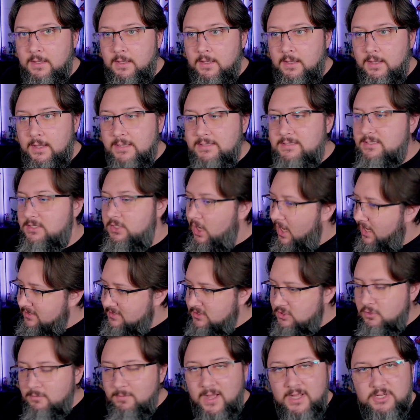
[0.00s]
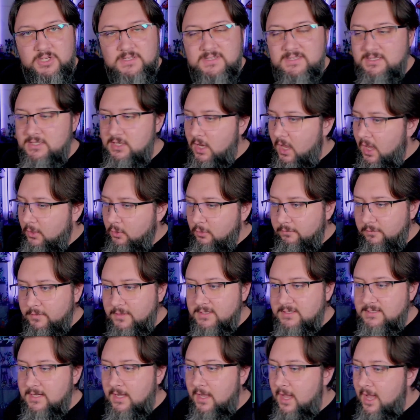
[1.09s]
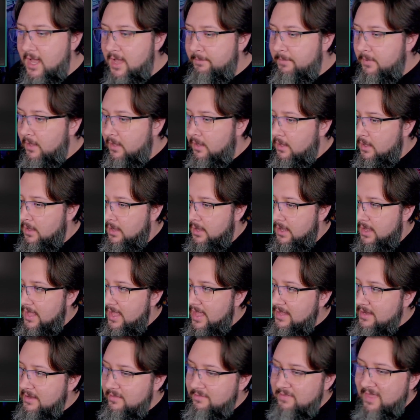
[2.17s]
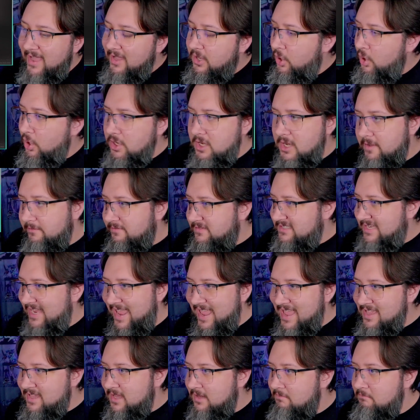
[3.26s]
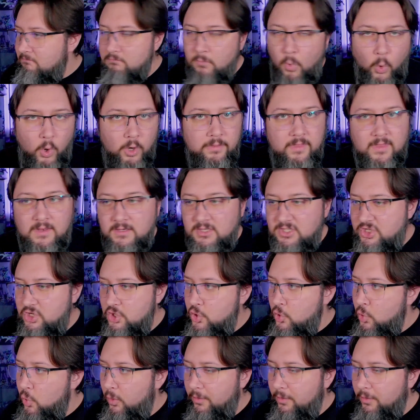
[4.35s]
It's not too much, it's not over the top, and that couldn't have taken more than 2 or